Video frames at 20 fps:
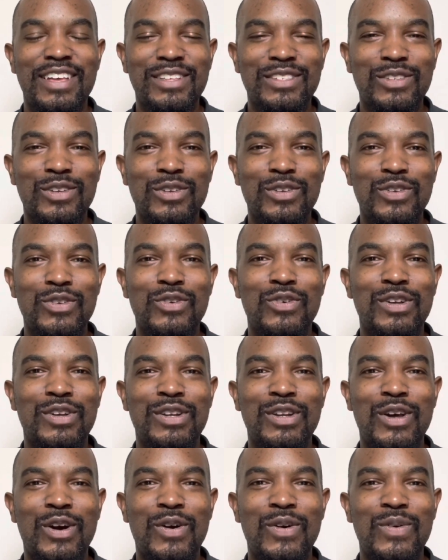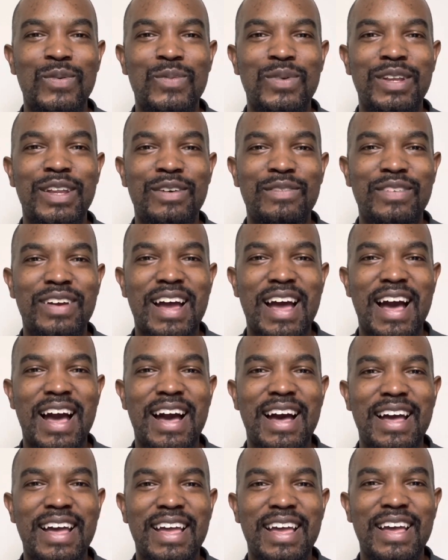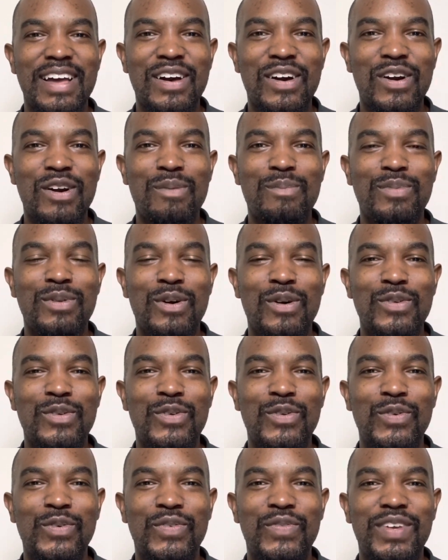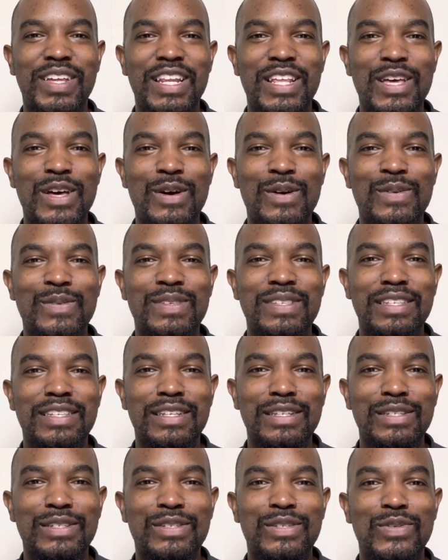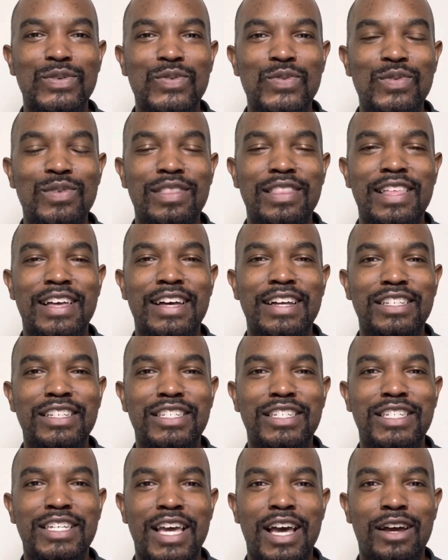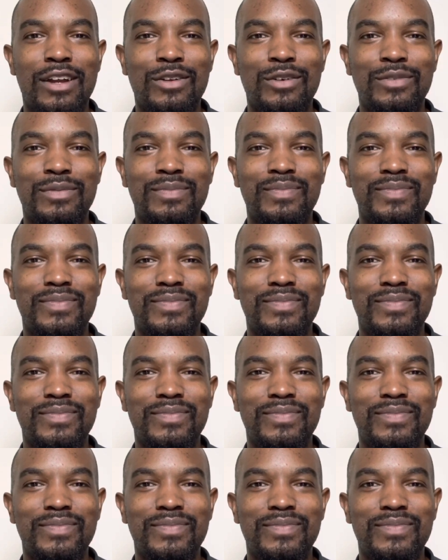so you'll know whenever I upload new videos to the channel.